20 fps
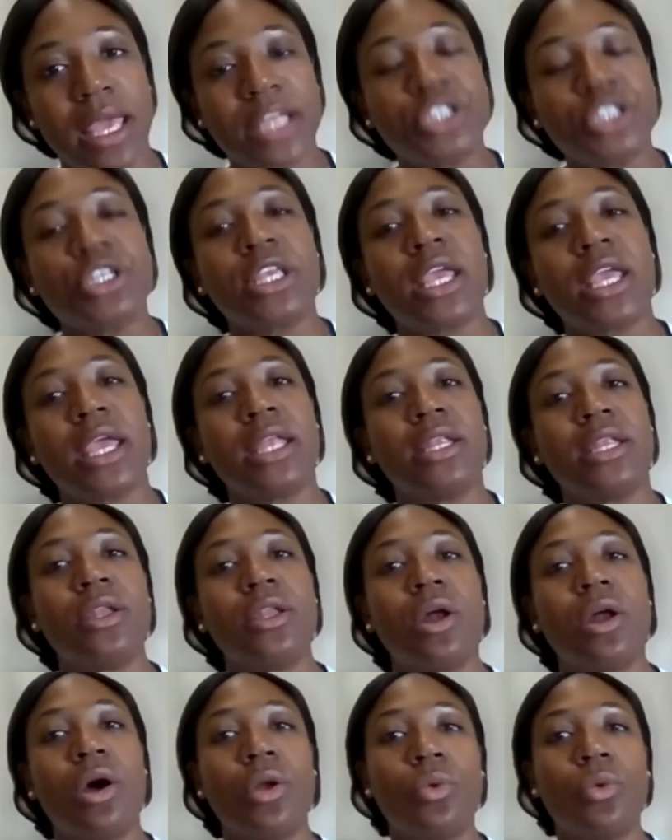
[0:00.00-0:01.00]
educated
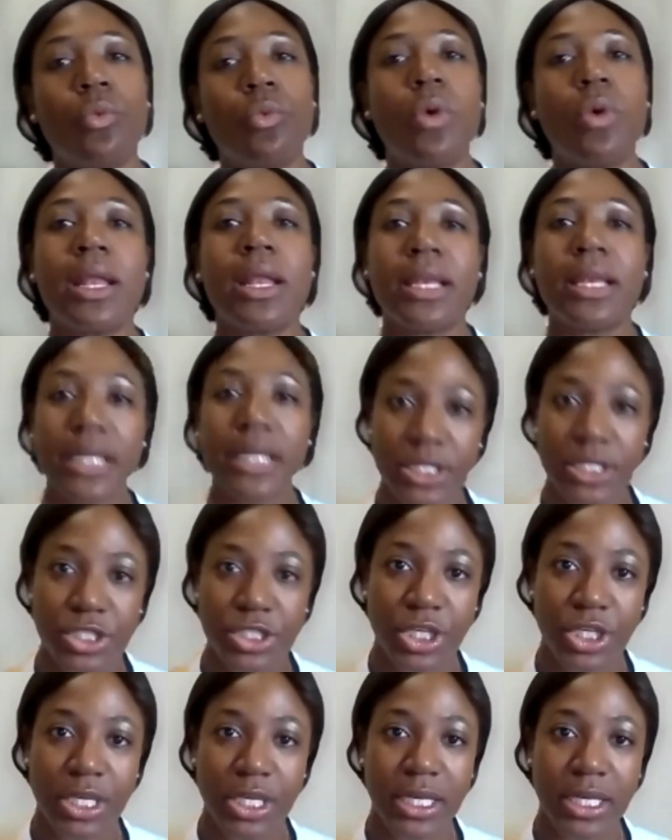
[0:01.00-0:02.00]
on what
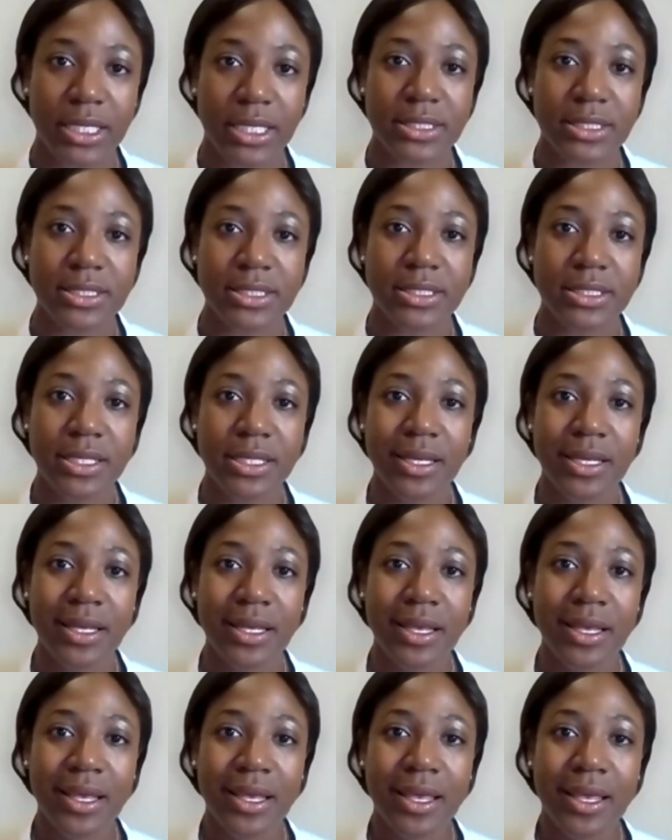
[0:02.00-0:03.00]
ESG is
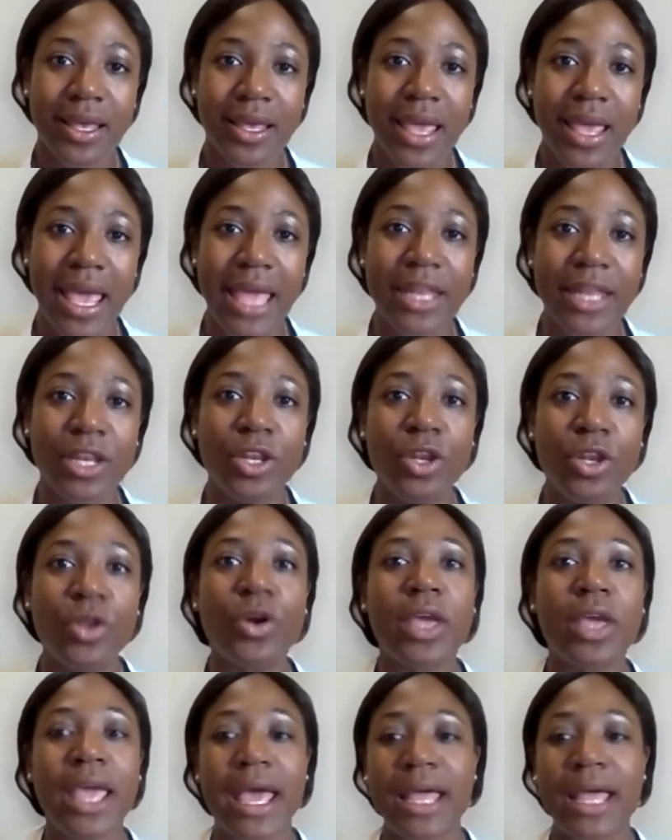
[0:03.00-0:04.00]
and
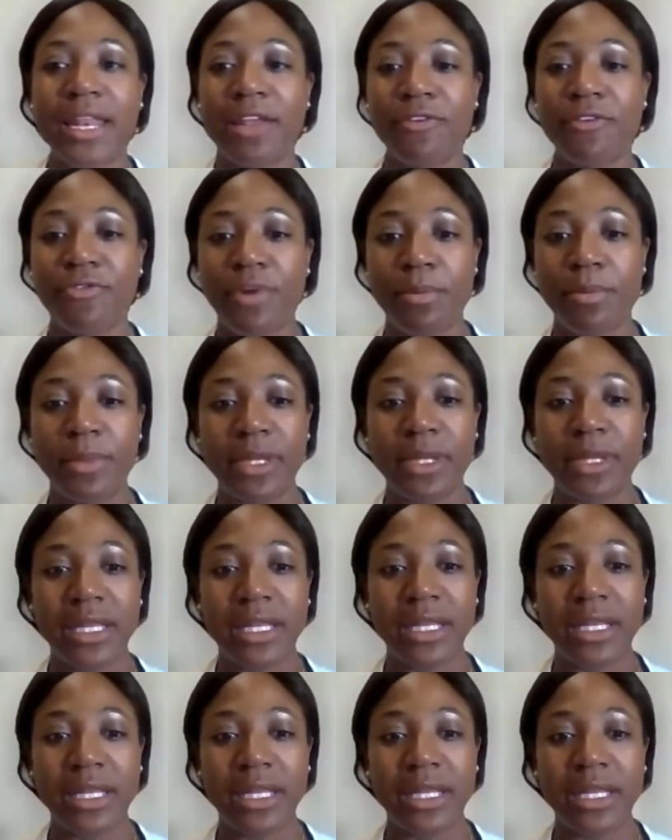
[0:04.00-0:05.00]
look at it from a
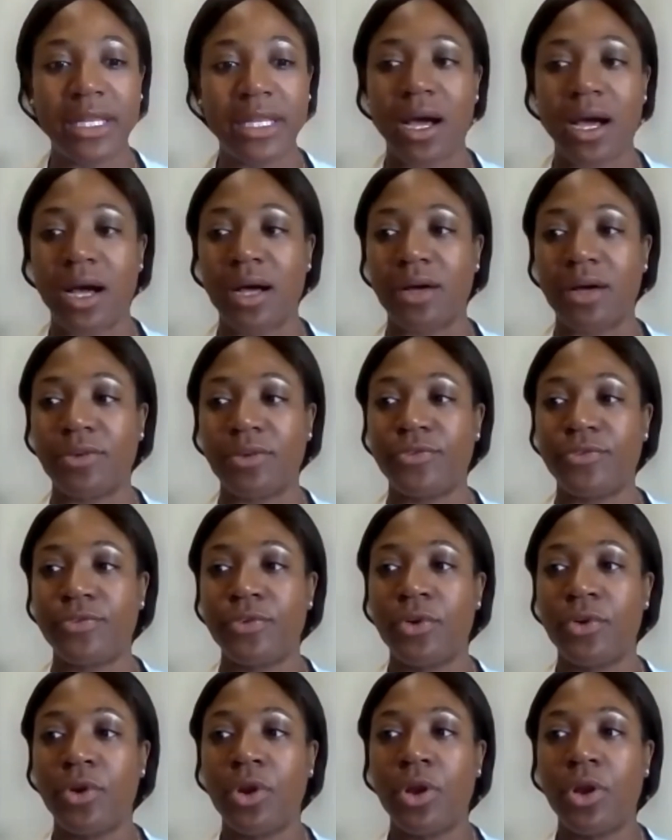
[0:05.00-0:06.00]
lens of
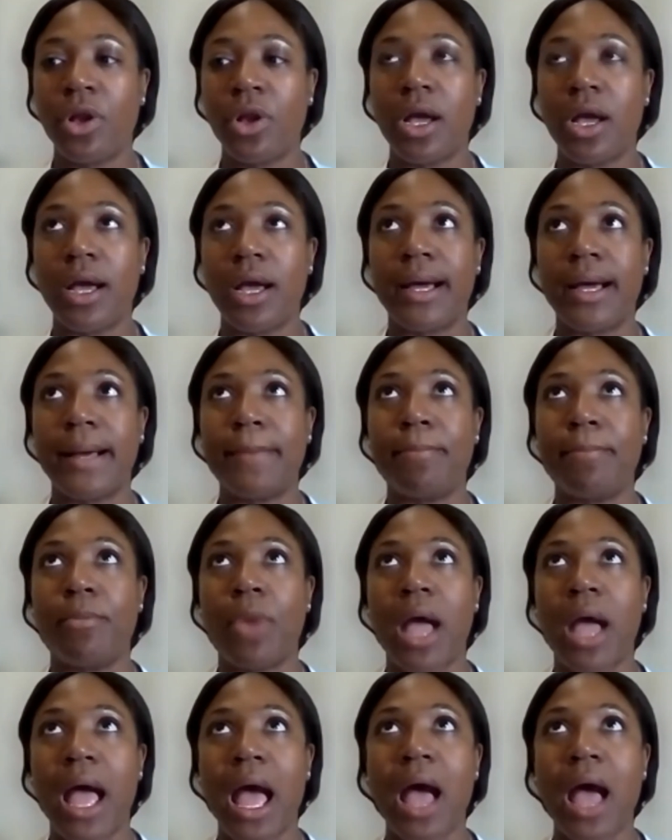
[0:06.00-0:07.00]

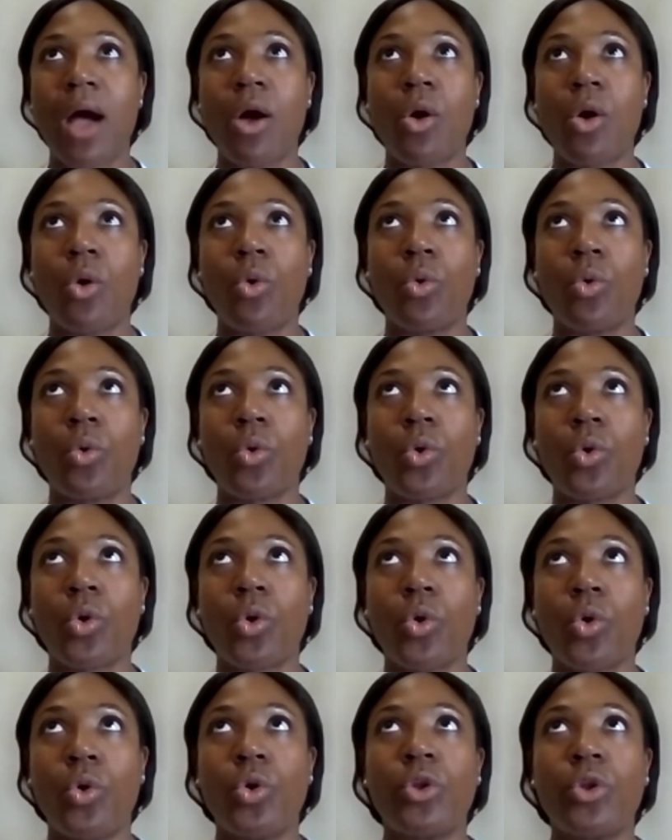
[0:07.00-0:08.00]
how
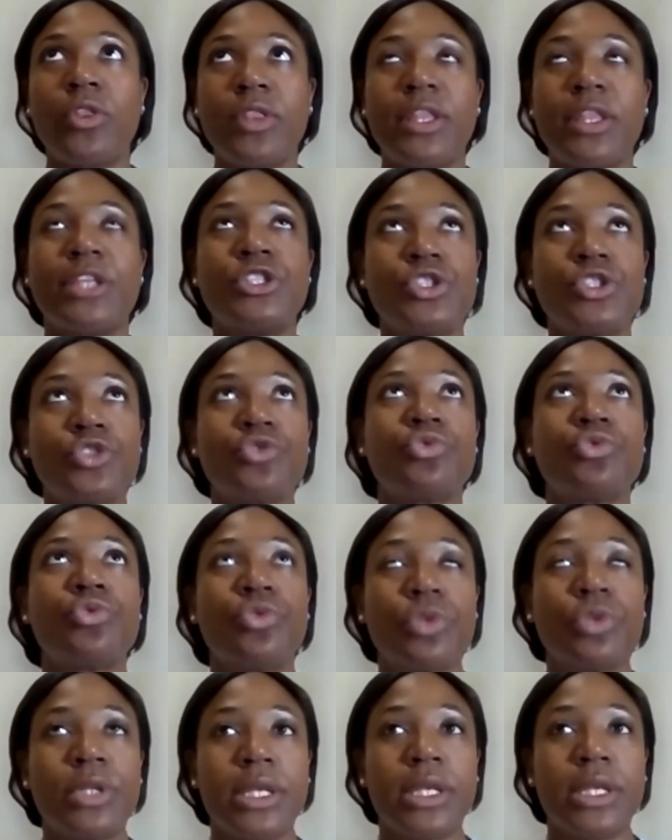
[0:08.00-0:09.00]
could this
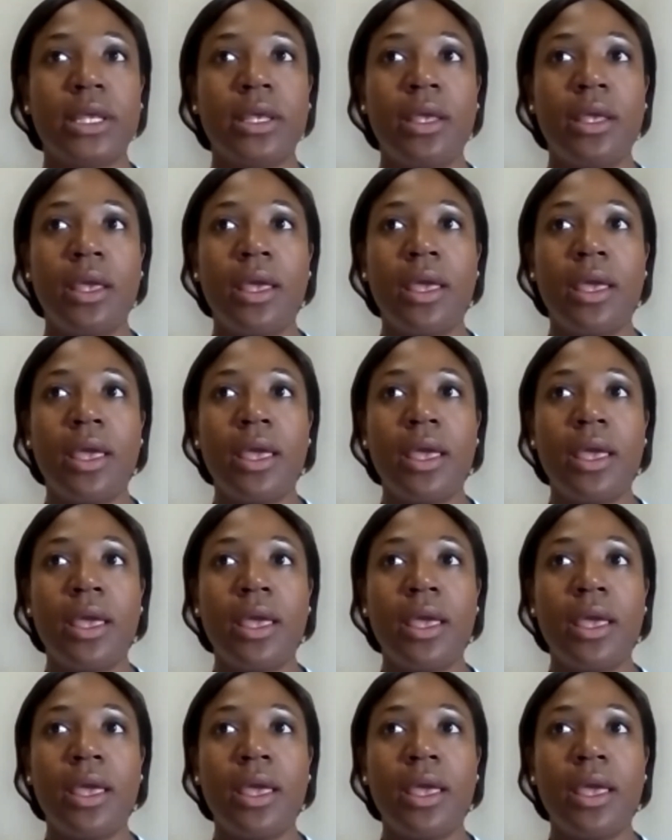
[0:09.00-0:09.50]
truly